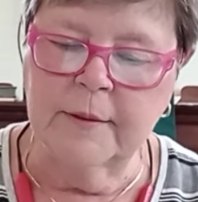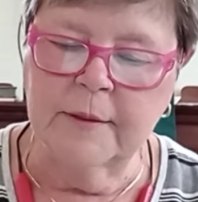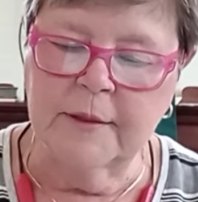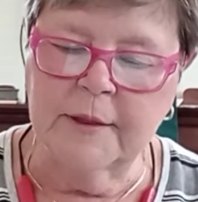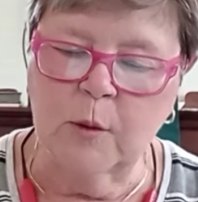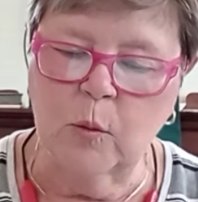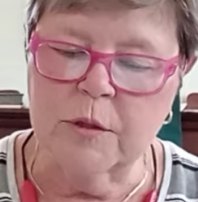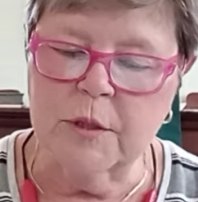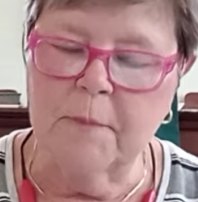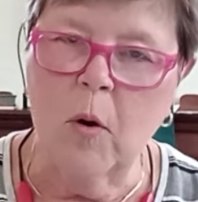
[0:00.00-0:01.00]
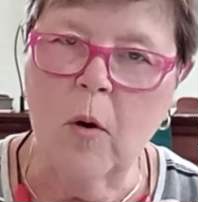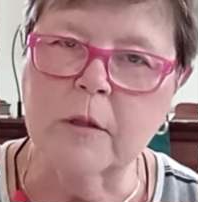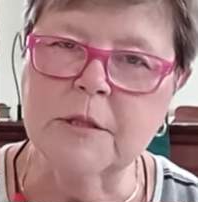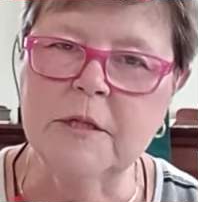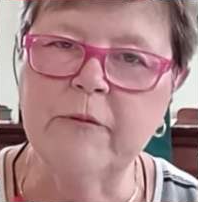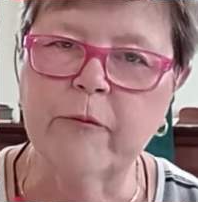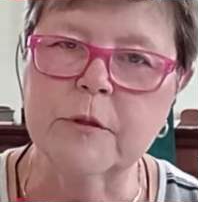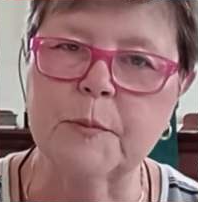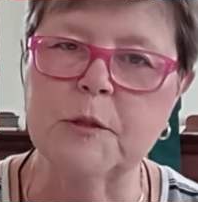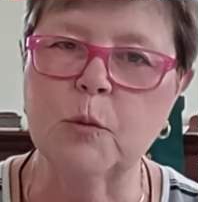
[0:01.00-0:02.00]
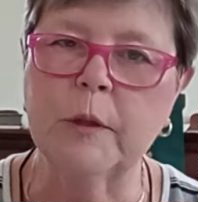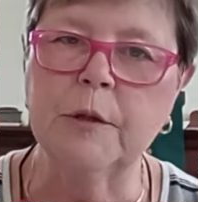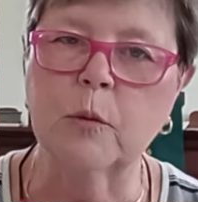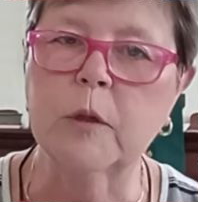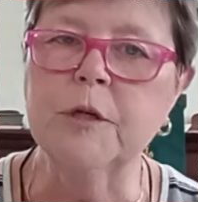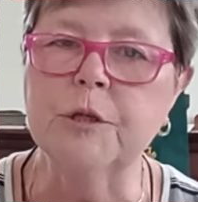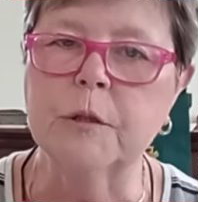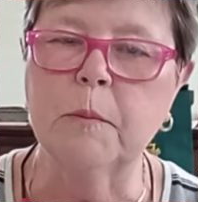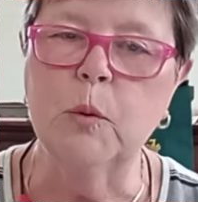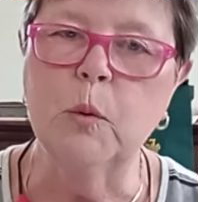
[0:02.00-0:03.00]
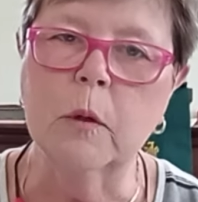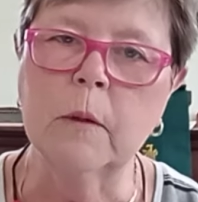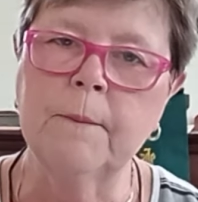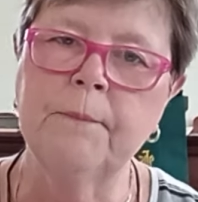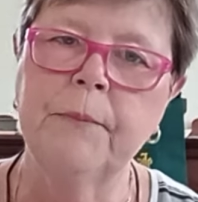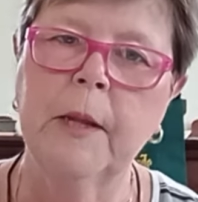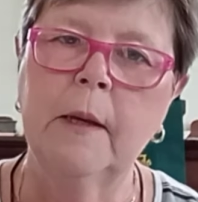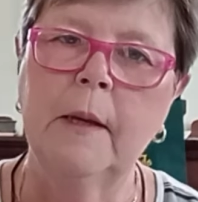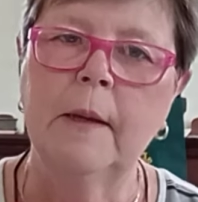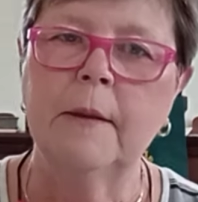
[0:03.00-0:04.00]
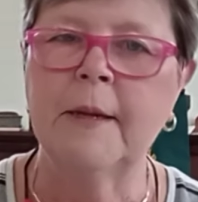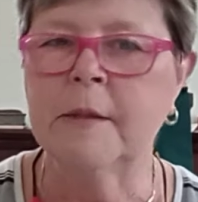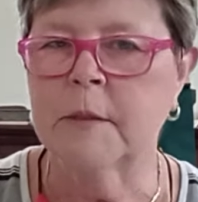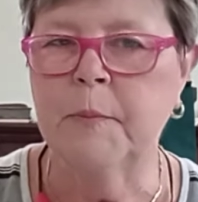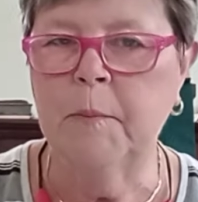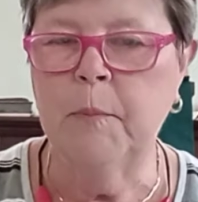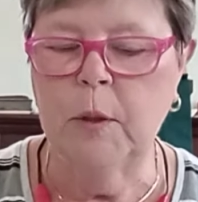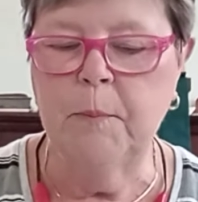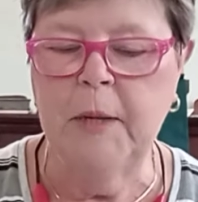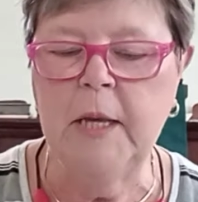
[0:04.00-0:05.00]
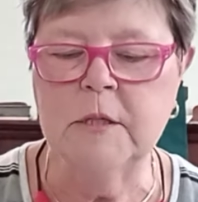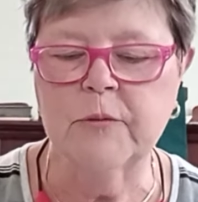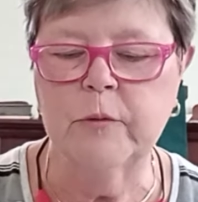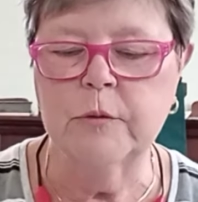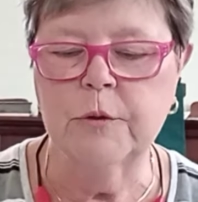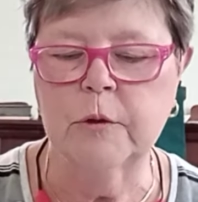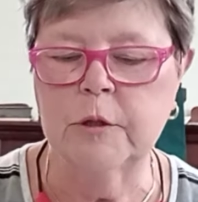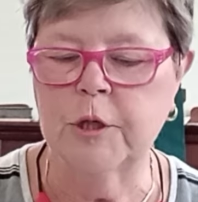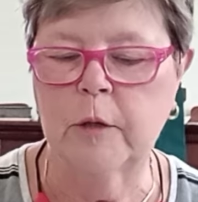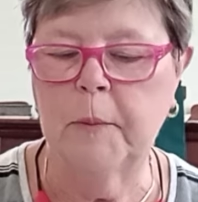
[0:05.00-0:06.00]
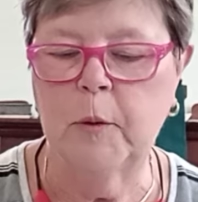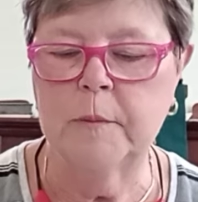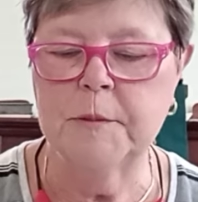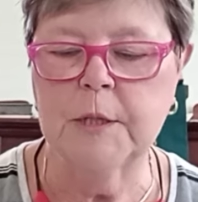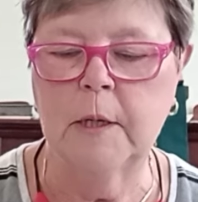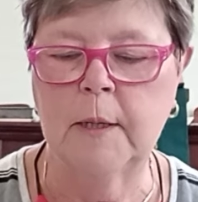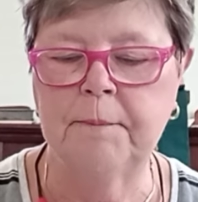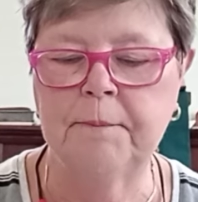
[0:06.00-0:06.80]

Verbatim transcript: there was a marked difference between the rich and the poor, Things have been pretty peaceful during Jeroboam's time.